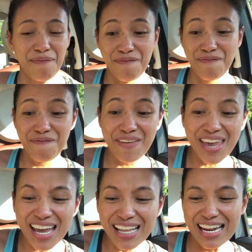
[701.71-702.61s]
I'm
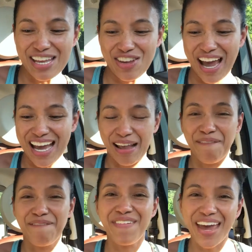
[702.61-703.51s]
feeling it, you guys.
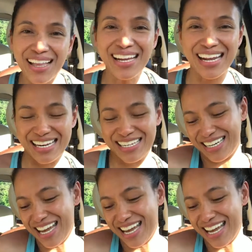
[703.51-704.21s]
I'm feeling it.